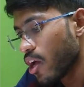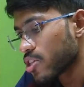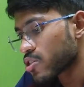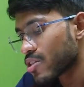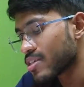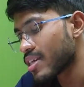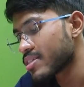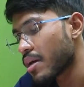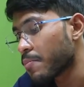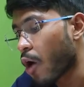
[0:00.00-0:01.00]
So this is
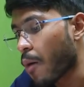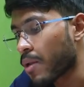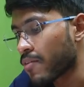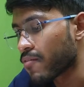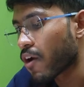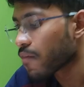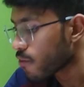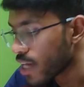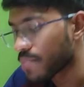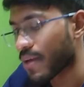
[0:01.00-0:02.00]
a problem for
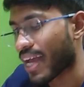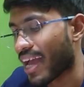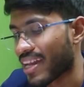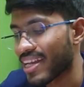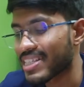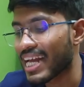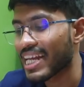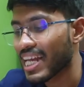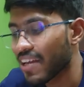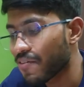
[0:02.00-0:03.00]
fluid mechanics, and
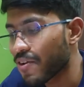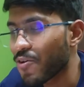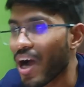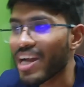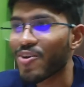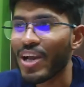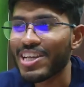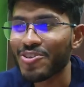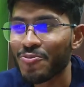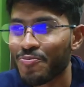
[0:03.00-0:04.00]
if you are
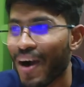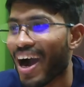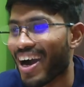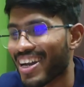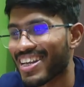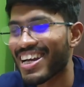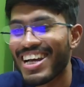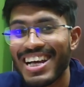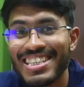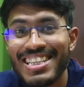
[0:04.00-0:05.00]
going to BARC,
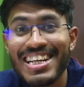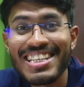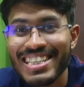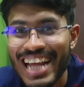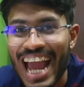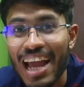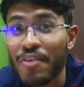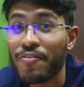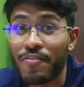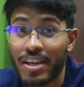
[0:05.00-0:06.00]
then tank
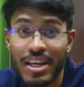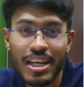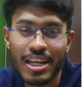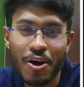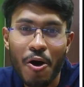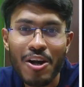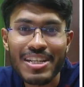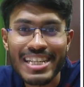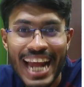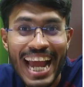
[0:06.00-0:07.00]
filling or
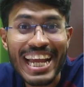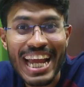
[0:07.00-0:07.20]
tank